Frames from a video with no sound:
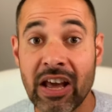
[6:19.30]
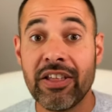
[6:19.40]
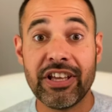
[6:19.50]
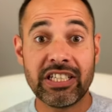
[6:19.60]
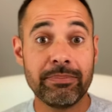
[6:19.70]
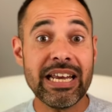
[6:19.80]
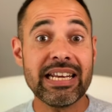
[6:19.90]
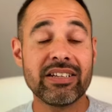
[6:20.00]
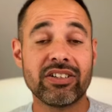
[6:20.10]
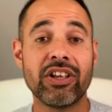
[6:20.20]
This
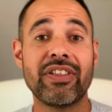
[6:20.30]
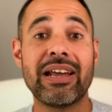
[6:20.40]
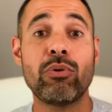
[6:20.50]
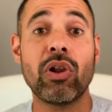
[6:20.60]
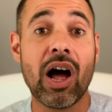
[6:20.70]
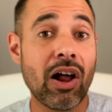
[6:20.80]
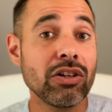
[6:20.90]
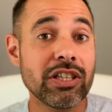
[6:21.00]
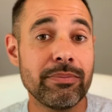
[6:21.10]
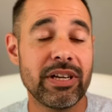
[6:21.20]
means that they will
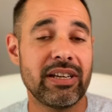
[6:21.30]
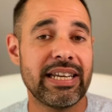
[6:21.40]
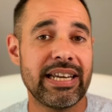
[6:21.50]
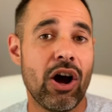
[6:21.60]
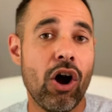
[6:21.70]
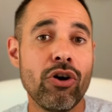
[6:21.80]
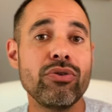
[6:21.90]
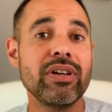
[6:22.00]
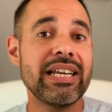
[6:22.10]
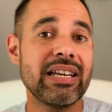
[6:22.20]
ultimately
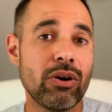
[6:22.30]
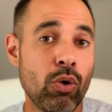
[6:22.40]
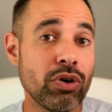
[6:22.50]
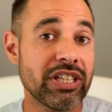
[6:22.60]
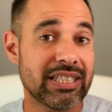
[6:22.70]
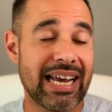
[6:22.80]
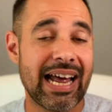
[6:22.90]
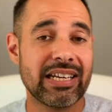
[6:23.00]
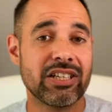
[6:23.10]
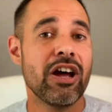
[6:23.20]
only order
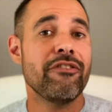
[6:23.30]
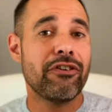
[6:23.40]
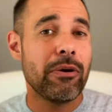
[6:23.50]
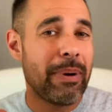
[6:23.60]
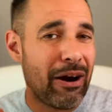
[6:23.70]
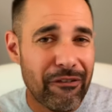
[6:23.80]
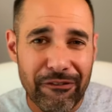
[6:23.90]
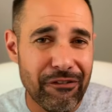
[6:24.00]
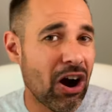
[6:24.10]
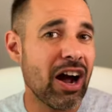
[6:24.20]
scans for about
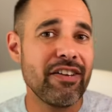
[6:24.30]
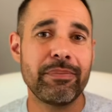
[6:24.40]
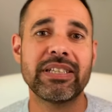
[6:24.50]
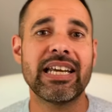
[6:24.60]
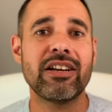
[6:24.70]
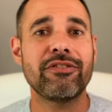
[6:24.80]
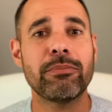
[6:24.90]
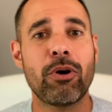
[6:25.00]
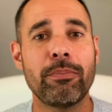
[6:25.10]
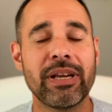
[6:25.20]
5% of the
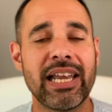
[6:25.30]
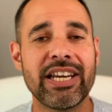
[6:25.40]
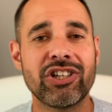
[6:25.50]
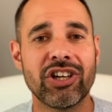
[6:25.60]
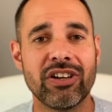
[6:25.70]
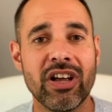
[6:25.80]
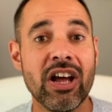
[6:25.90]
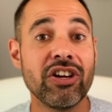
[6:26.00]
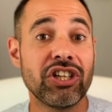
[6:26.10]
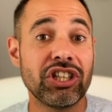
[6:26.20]
population
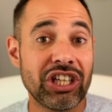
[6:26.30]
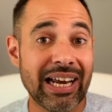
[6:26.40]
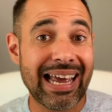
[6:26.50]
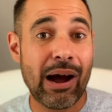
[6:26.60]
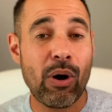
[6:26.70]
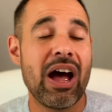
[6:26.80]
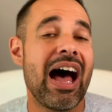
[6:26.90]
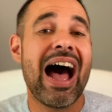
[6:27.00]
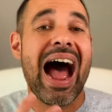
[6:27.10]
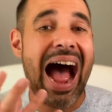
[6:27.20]
to check out
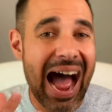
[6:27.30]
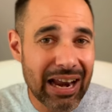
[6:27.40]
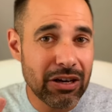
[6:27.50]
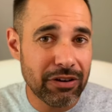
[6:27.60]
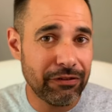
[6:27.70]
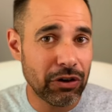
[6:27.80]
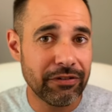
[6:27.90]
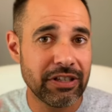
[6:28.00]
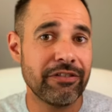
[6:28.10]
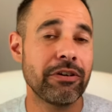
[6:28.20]
a handful
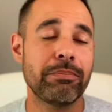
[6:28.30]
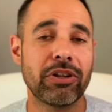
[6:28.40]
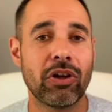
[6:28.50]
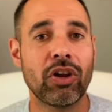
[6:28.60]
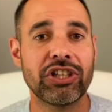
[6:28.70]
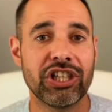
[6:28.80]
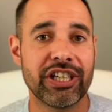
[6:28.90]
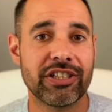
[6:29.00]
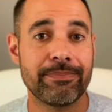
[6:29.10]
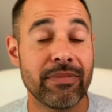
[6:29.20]
of different
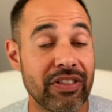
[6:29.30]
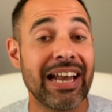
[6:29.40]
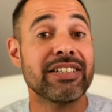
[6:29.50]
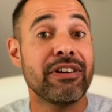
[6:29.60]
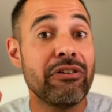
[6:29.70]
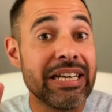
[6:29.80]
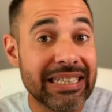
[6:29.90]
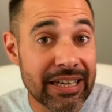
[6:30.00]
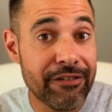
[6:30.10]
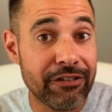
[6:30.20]
pathologies. That's very
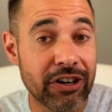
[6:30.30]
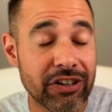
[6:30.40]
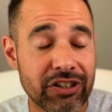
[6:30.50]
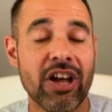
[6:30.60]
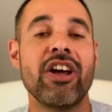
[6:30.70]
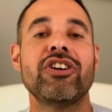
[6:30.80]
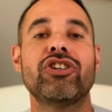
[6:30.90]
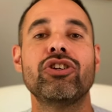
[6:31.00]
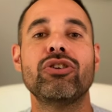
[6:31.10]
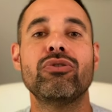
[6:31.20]
different
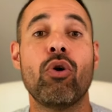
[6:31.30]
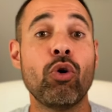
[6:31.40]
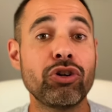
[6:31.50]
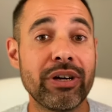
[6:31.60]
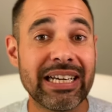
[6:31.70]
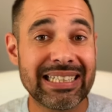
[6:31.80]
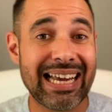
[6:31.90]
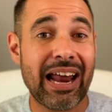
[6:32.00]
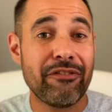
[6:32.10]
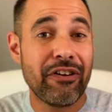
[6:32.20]
to ordering a
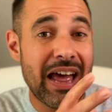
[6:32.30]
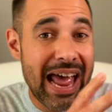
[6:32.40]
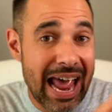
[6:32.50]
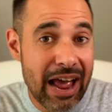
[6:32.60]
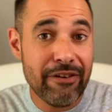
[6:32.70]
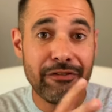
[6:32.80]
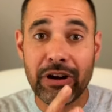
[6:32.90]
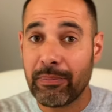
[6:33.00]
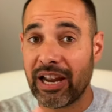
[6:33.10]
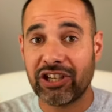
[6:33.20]
scan for
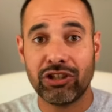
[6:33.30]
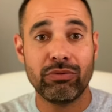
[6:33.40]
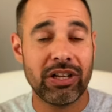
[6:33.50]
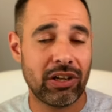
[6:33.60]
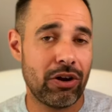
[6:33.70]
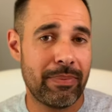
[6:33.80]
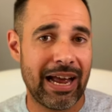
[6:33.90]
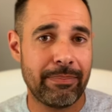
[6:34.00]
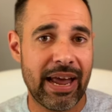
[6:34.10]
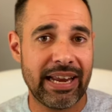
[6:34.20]
every patient with low
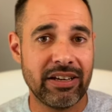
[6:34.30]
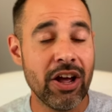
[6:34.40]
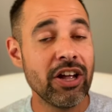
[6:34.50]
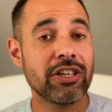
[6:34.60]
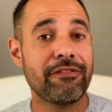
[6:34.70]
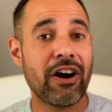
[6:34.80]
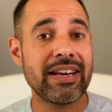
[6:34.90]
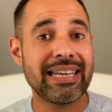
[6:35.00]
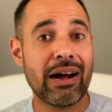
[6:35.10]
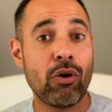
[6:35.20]
back pain to
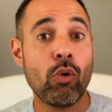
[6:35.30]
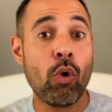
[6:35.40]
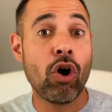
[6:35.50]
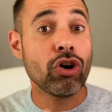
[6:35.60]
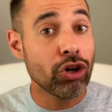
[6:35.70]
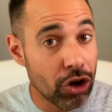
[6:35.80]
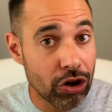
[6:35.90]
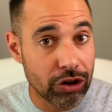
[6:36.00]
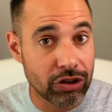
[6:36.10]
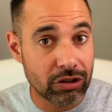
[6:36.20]
find out what
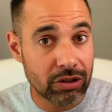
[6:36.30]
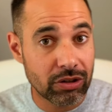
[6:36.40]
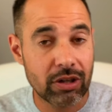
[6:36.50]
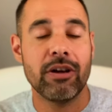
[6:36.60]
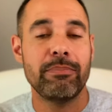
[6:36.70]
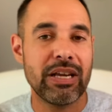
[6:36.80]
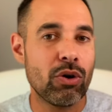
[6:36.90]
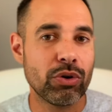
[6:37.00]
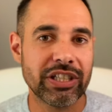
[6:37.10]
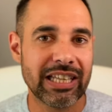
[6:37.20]
could be
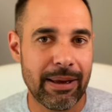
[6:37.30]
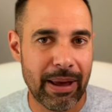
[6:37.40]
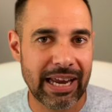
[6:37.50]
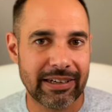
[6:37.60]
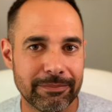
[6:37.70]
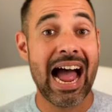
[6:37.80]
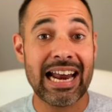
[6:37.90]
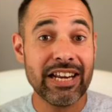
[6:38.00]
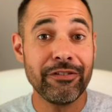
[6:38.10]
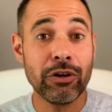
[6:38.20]
causing their pain.
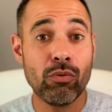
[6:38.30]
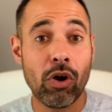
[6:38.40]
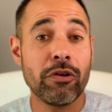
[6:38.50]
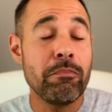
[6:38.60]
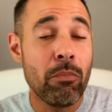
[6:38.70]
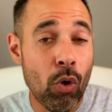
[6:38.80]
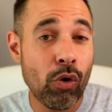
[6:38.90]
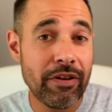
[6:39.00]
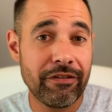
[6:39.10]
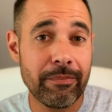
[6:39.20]
And if you want
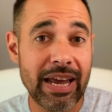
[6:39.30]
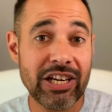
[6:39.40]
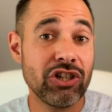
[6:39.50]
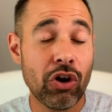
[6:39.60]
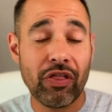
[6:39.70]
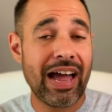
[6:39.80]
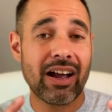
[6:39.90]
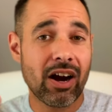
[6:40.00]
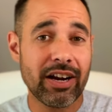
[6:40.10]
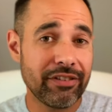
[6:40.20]
more information on that
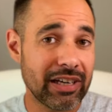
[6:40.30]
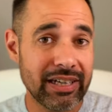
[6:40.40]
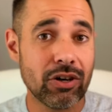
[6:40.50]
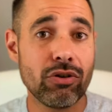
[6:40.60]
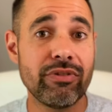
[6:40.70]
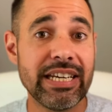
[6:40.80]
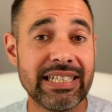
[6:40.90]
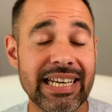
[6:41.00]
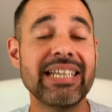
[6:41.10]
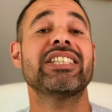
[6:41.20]
kind of clinical
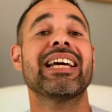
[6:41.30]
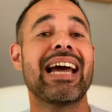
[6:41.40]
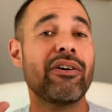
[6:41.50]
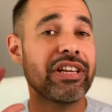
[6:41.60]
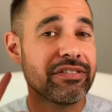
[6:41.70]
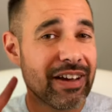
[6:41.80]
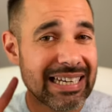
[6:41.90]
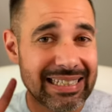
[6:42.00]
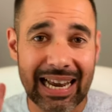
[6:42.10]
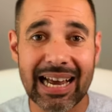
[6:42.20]
reasoning, check out this
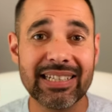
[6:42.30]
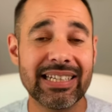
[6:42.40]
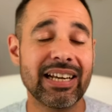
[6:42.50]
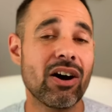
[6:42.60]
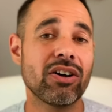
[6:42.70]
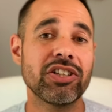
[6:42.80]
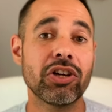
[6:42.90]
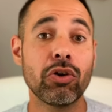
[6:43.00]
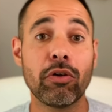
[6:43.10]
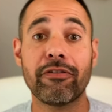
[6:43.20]
fantastic
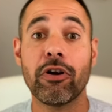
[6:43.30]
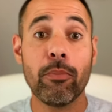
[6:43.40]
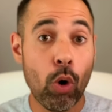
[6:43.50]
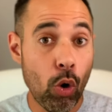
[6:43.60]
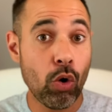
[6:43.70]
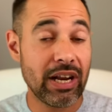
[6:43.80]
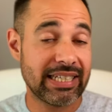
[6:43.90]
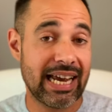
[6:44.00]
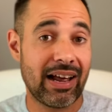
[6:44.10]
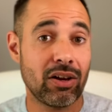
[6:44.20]
article from Hall
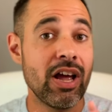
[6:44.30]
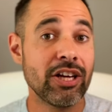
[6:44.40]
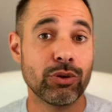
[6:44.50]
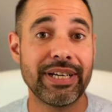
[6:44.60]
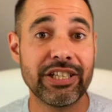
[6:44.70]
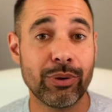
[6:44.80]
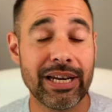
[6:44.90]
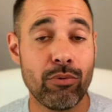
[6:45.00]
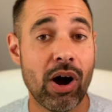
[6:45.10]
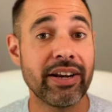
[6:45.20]
et al.
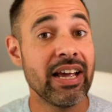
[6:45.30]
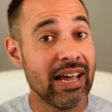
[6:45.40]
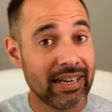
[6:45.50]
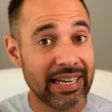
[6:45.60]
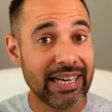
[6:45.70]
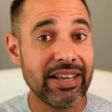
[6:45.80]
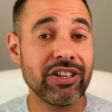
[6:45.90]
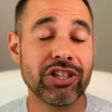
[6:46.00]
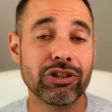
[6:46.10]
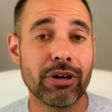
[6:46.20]
2021, link in the
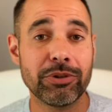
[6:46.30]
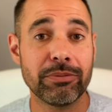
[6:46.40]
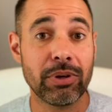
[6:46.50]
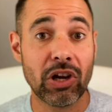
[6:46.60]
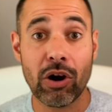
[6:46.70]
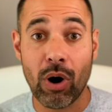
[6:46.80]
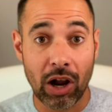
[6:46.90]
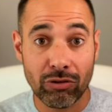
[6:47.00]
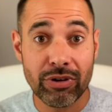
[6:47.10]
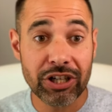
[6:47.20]
description below.
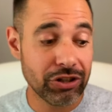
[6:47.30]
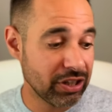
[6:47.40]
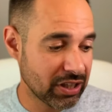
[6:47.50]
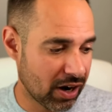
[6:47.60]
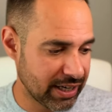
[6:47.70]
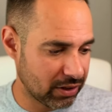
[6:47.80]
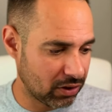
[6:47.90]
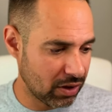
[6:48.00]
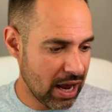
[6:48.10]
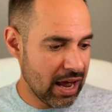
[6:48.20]
I'll read you the
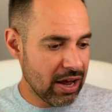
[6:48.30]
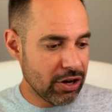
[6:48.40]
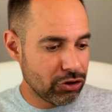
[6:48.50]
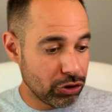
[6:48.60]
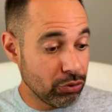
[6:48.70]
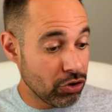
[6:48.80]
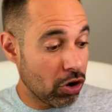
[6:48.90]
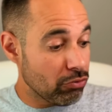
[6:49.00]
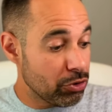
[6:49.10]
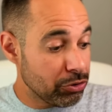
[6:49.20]
title, Do
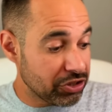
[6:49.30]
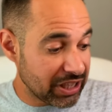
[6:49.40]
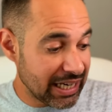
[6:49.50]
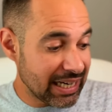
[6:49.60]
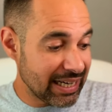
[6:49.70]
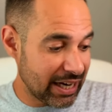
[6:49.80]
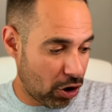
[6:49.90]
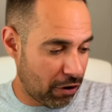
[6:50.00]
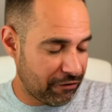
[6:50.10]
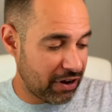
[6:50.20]
Not Routinely
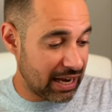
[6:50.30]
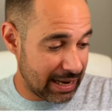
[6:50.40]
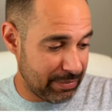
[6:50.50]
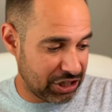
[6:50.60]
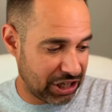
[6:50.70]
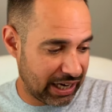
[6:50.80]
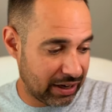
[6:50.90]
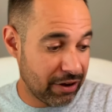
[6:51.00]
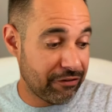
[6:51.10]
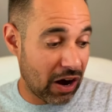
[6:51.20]
Offer
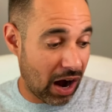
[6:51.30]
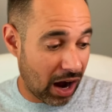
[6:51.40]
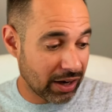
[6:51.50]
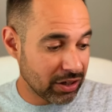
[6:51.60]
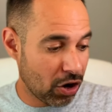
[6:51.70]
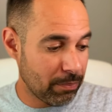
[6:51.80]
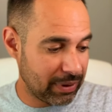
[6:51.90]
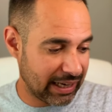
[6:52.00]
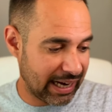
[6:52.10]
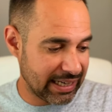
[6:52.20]
Imaging for
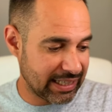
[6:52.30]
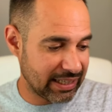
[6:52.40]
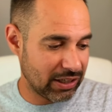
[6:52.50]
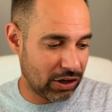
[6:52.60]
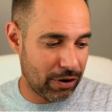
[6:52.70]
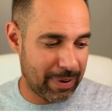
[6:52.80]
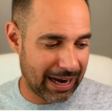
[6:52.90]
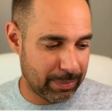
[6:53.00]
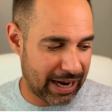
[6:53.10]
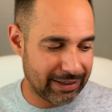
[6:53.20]
Uncomplicated Low
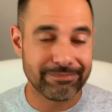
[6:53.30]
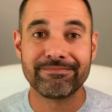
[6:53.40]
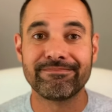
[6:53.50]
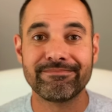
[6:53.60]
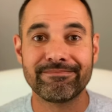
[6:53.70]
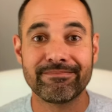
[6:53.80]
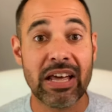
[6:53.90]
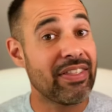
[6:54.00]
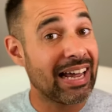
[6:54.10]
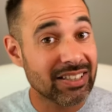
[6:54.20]
Back Pain.
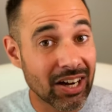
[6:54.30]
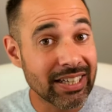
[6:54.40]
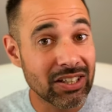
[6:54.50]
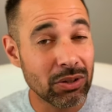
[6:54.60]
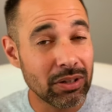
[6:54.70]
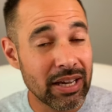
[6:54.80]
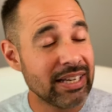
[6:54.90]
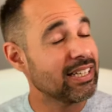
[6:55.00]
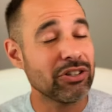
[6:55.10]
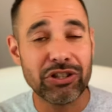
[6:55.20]
That title
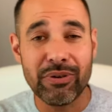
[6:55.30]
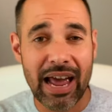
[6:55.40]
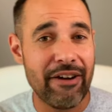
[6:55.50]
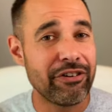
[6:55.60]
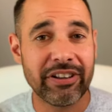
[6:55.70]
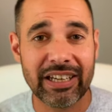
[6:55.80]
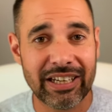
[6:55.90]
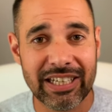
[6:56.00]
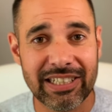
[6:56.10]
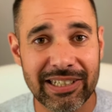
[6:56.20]
tells you everything
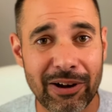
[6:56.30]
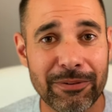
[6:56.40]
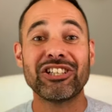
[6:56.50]
you need to know.